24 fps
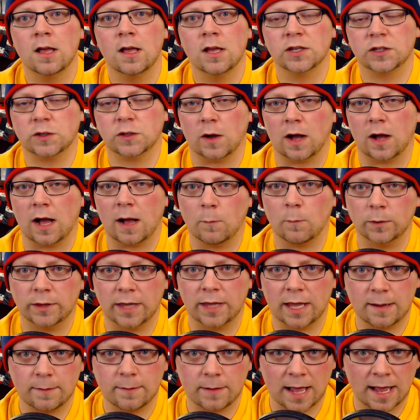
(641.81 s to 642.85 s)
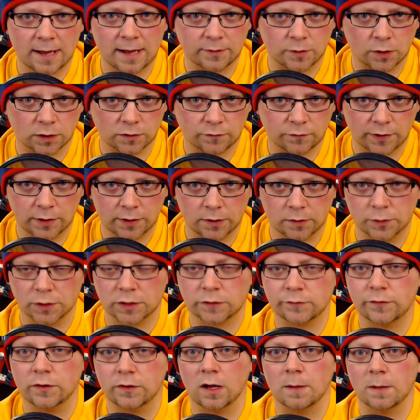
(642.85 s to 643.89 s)
So when they had Darth Vader in this
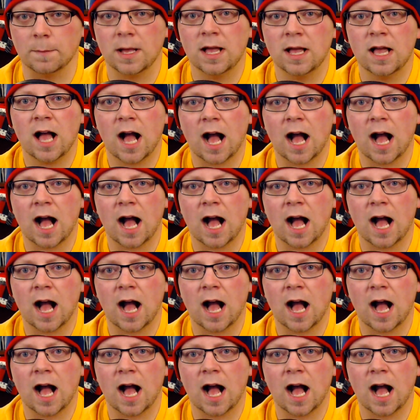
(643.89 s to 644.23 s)
film,